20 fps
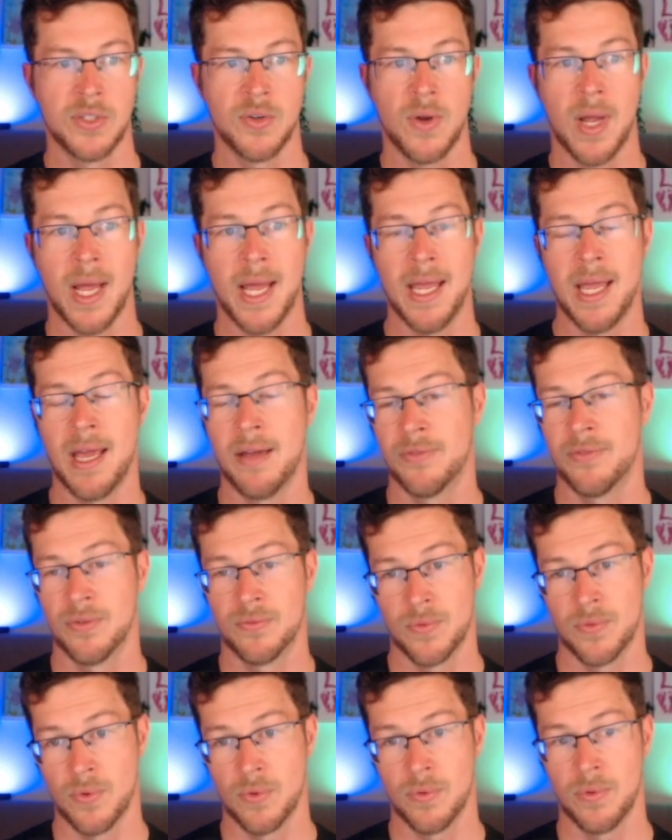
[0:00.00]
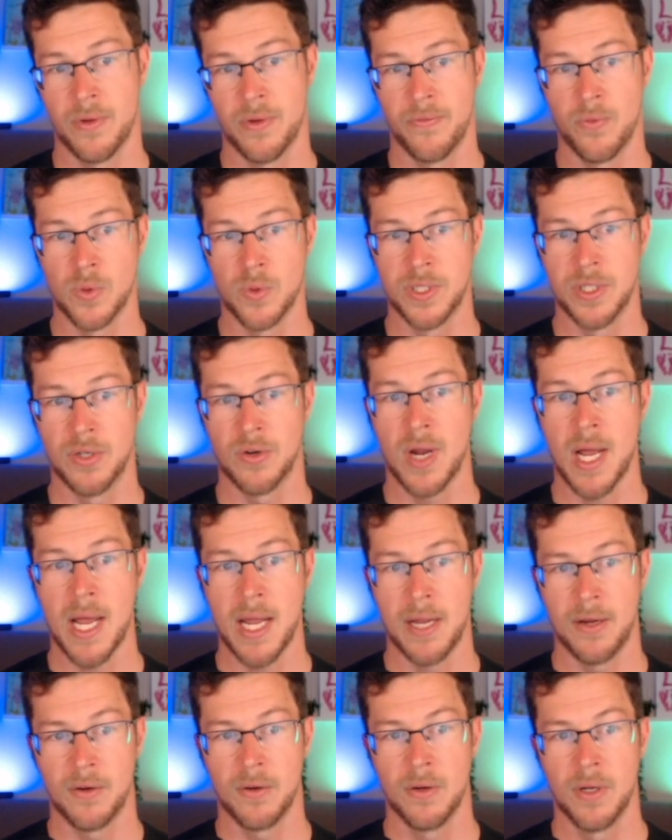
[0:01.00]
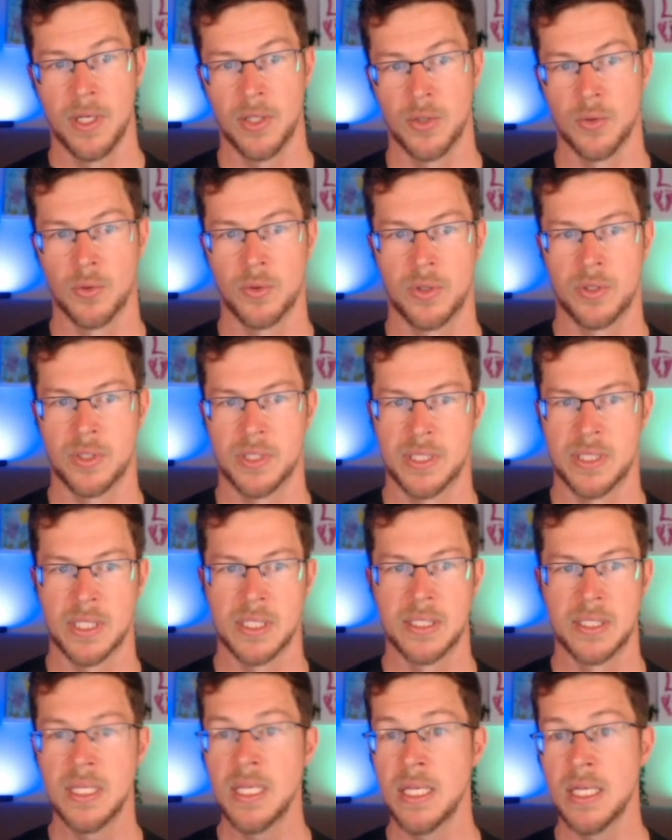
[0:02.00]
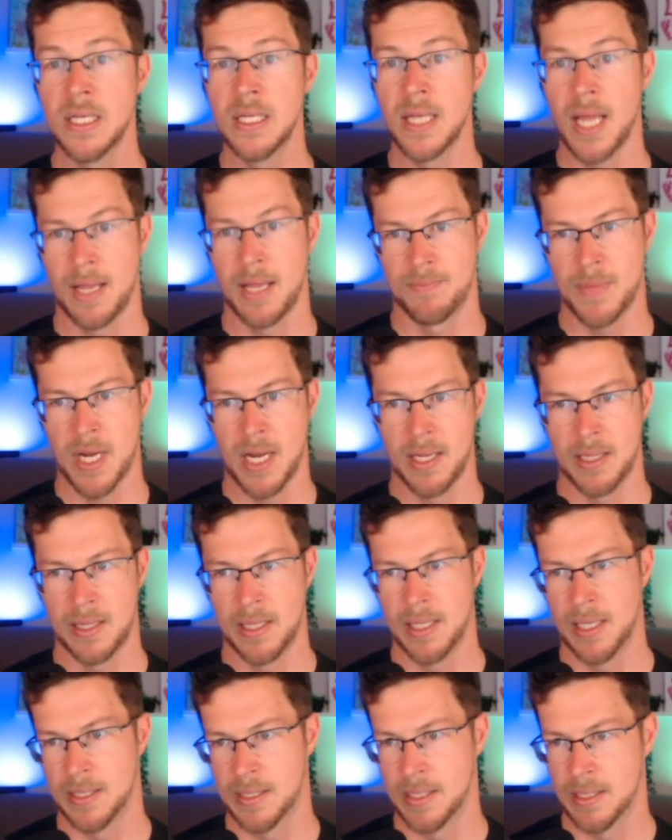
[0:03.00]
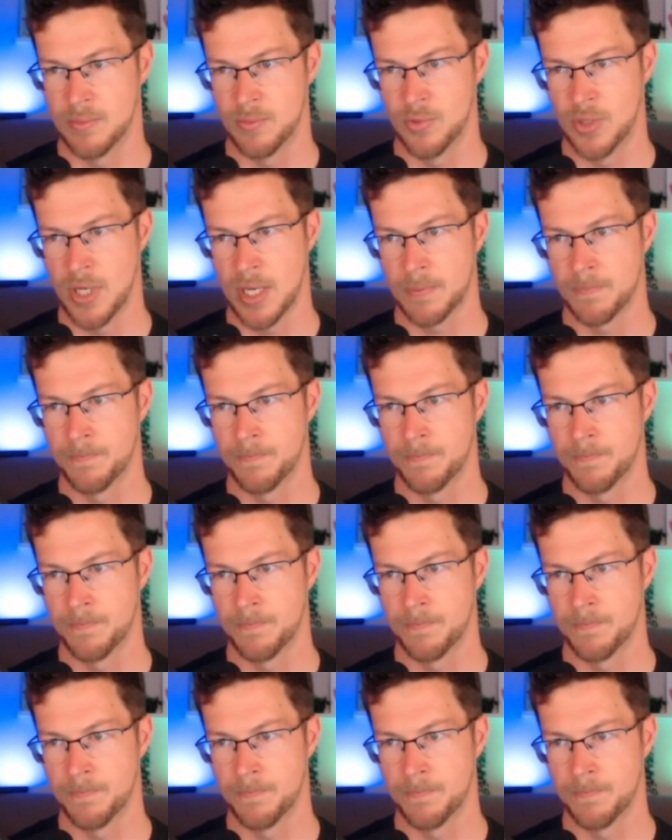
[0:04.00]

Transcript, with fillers: So I have to roll a 14 or higher in order to succeed at my athleticism check.